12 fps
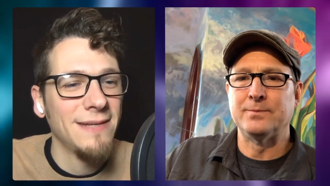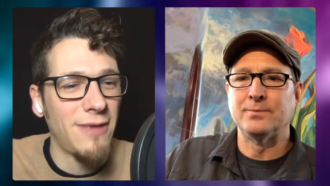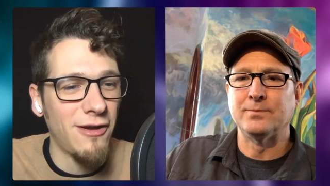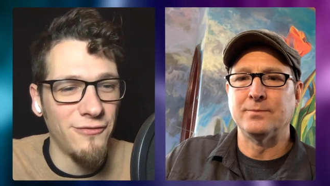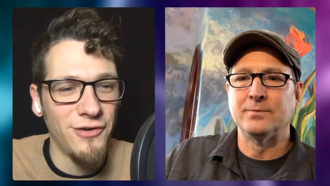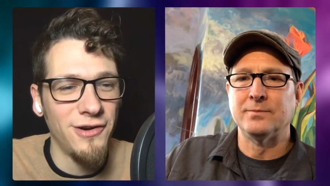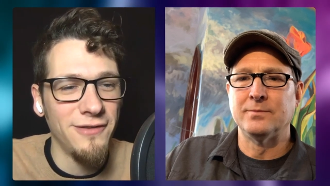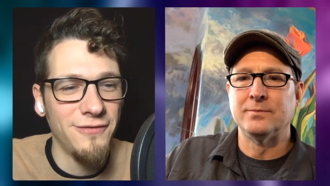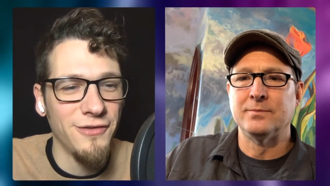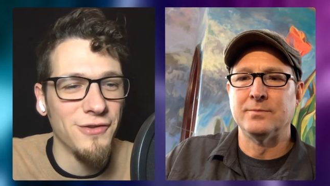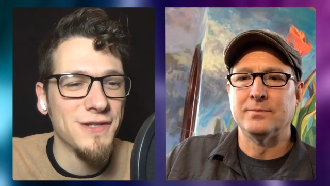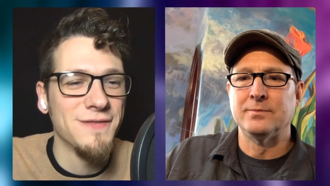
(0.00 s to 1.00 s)
Speaker 1: Malvern,
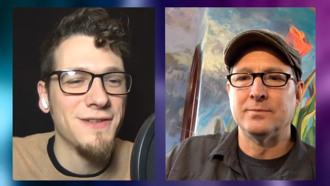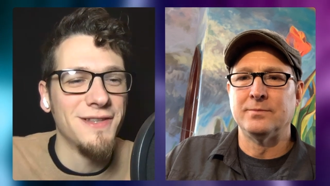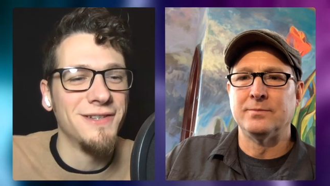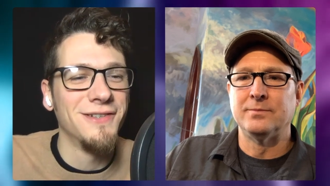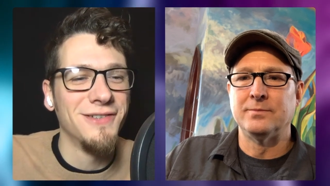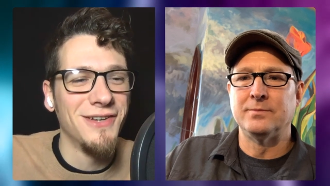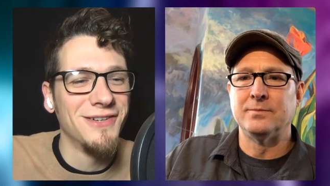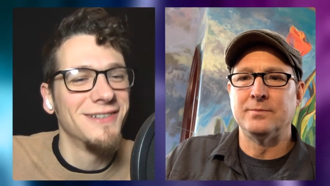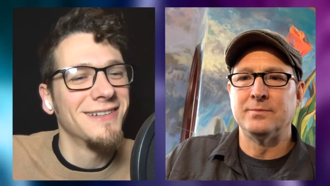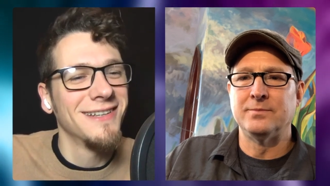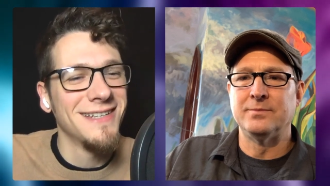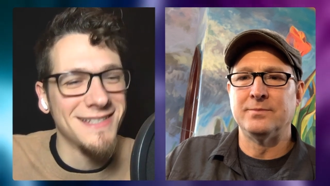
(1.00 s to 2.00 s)
for those of you that don't know,
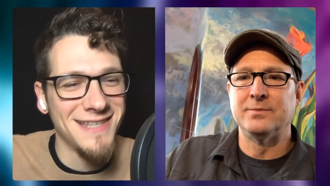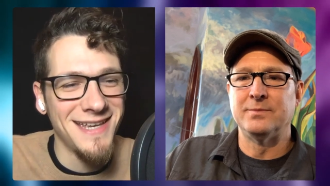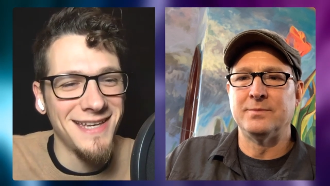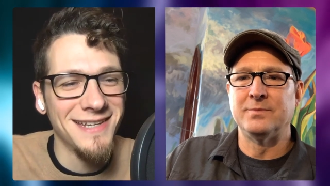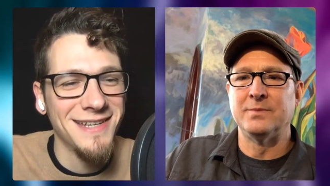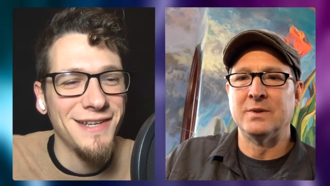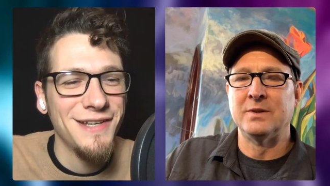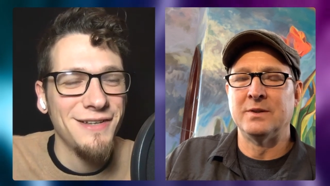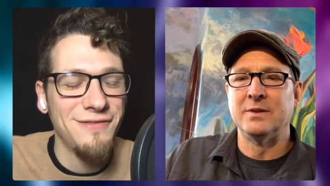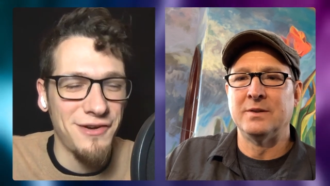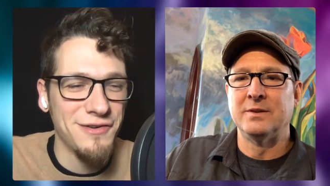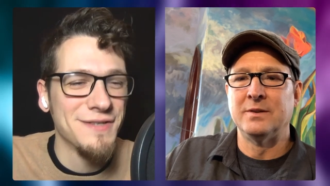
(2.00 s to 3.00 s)
is a
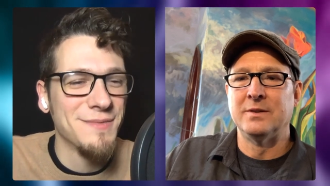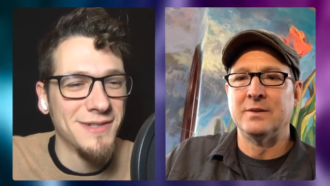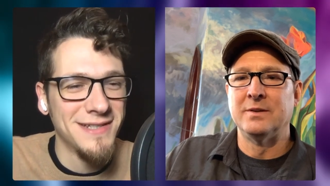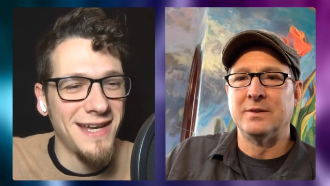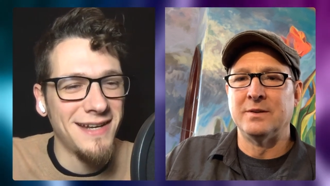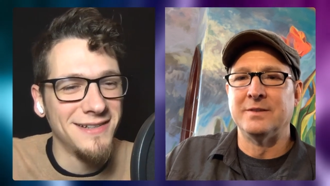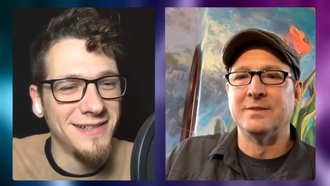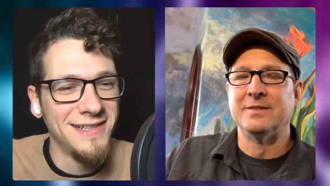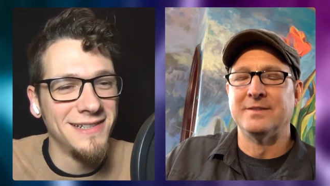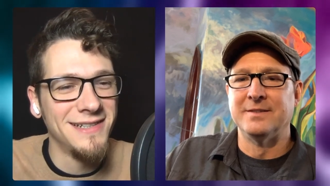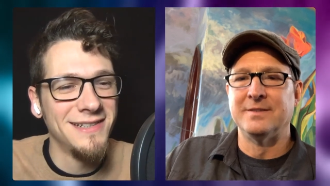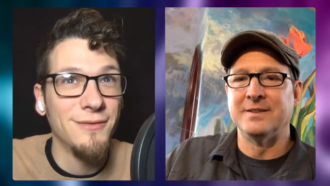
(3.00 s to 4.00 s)
very small town
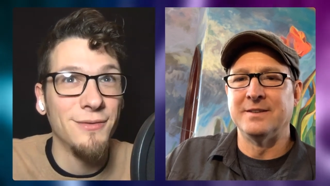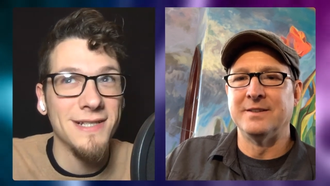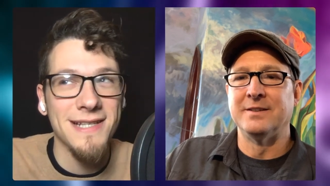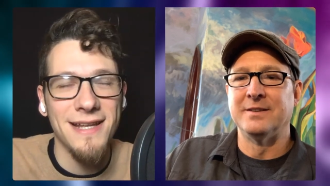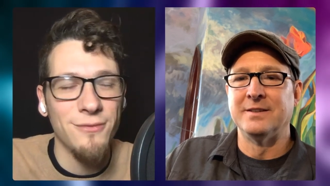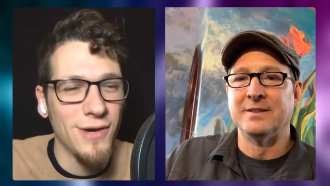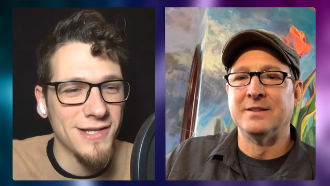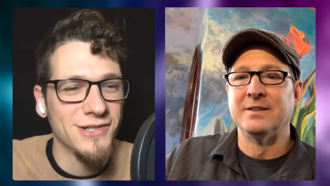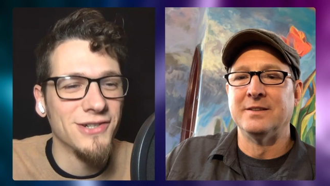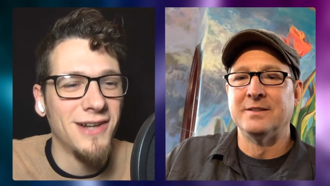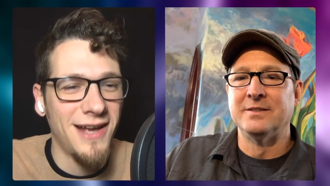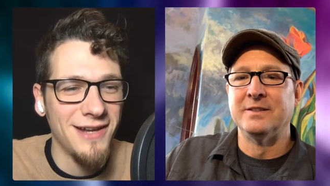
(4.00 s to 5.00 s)
in what is that
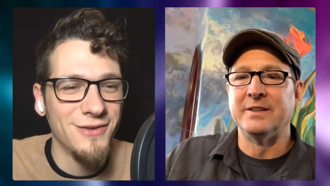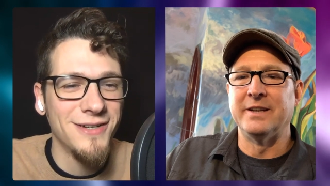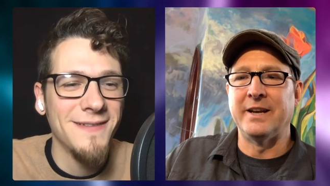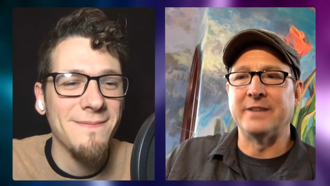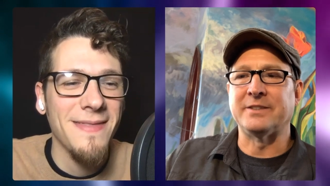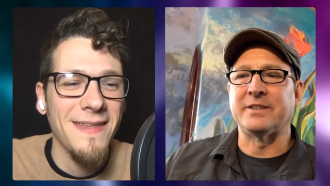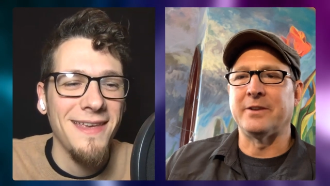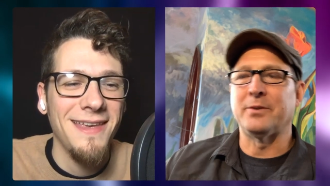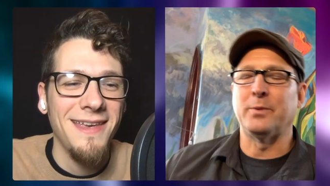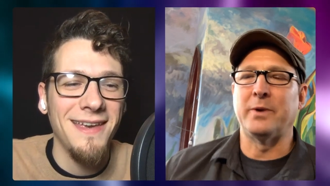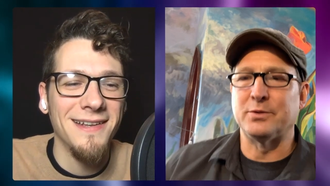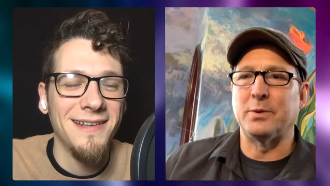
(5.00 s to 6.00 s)
western iowa
Speaker 2: yeah
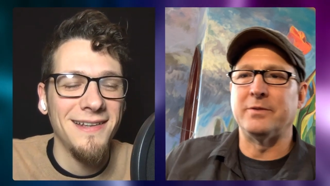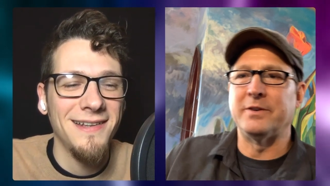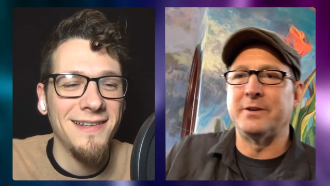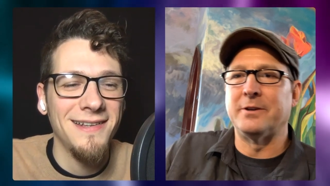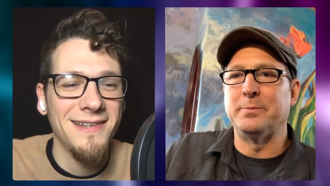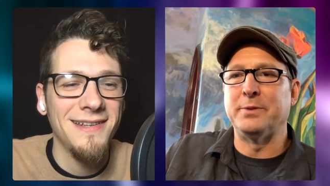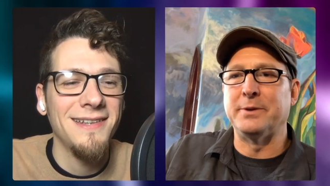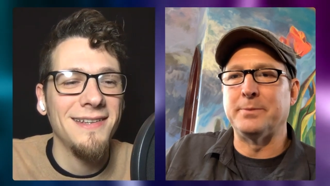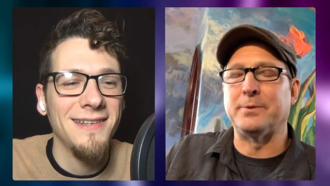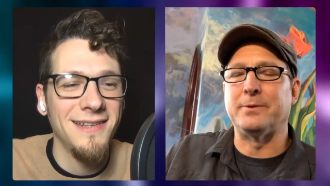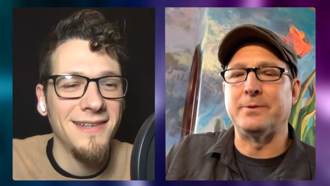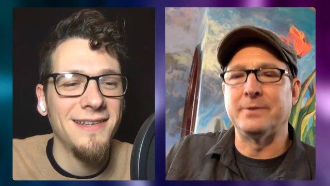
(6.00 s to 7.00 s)
southwest 1200
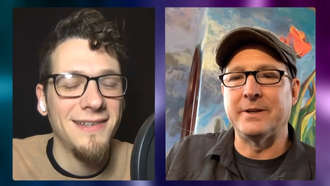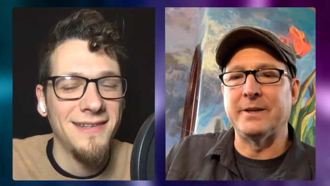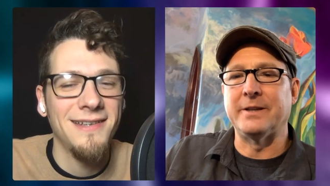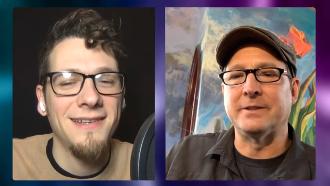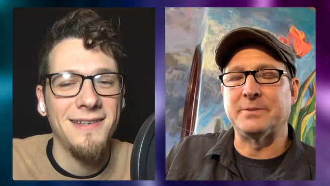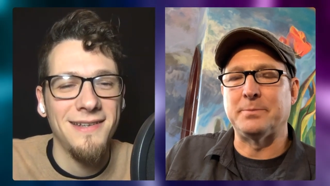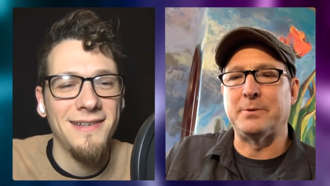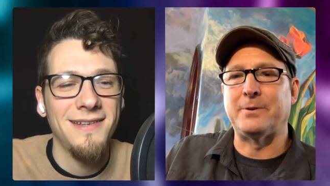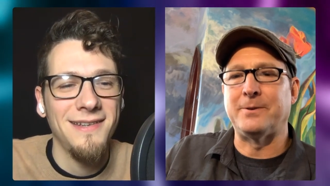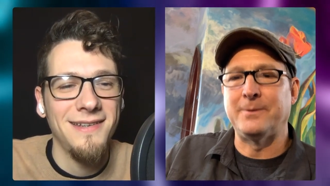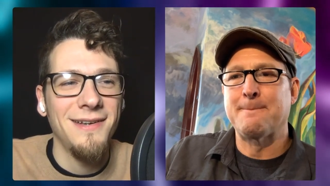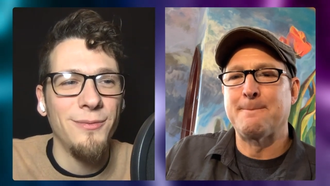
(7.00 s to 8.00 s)
people yeah it's
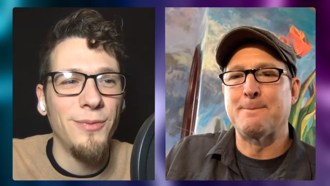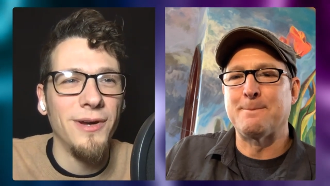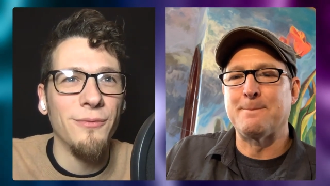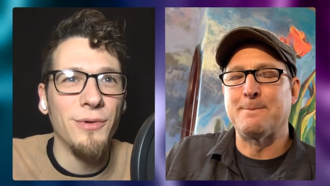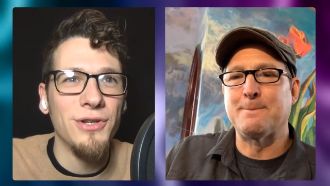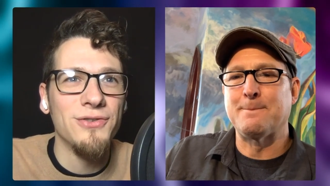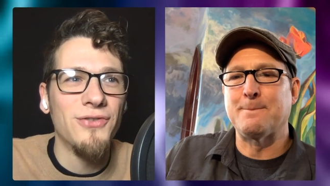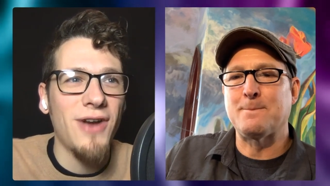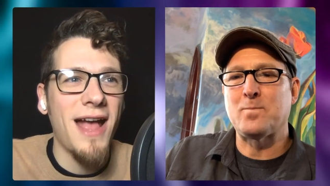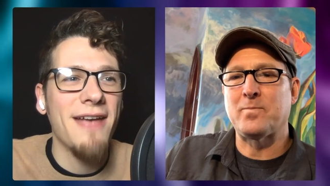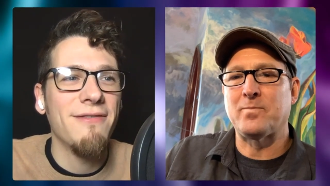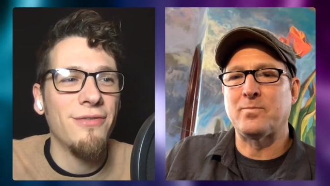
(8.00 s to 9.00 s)
small
Speaker 1: but when you
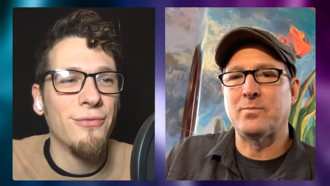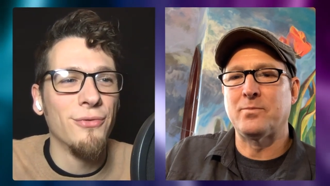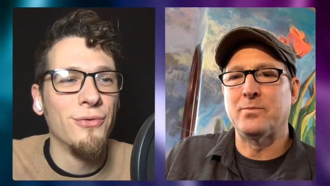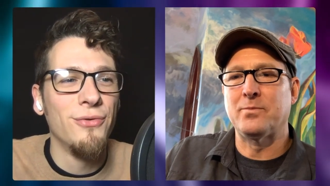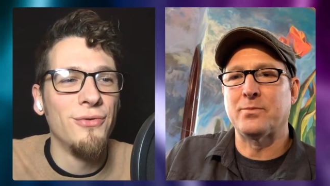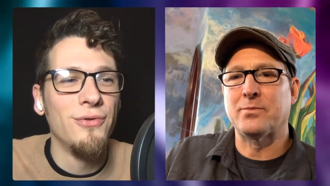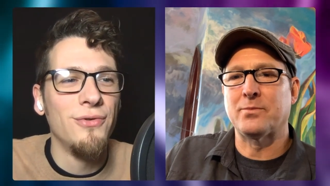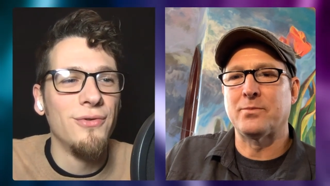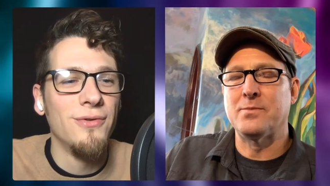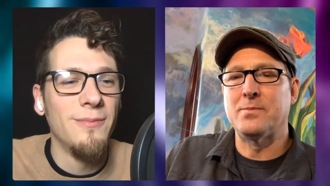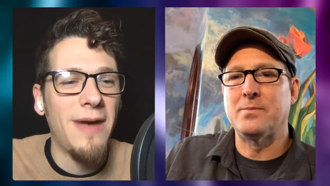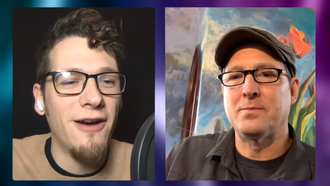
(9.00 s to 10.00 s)
drive
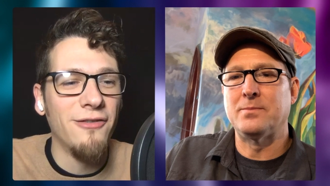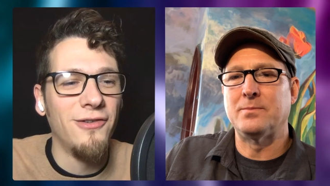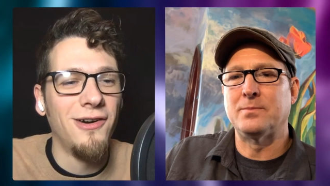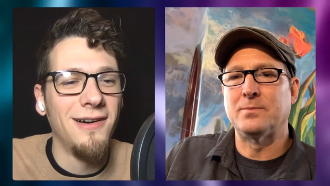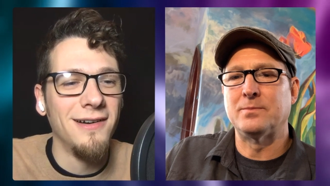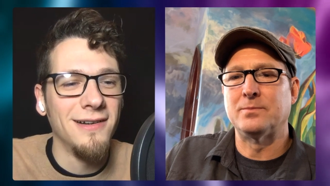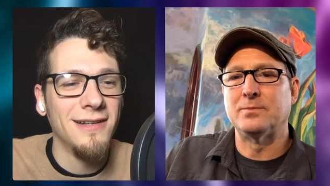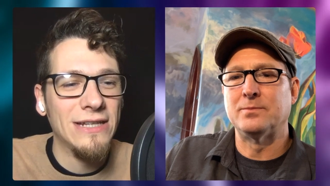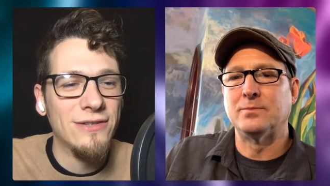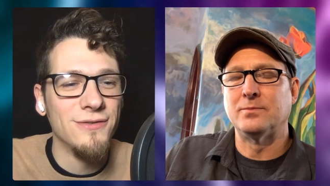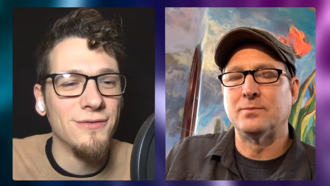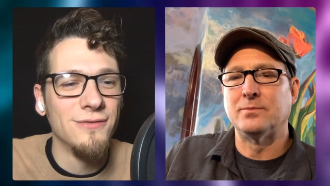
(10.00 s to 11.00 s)
through malvern
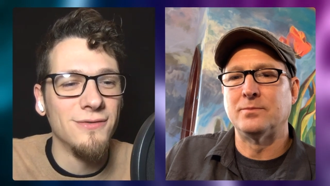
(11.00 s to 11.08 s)
you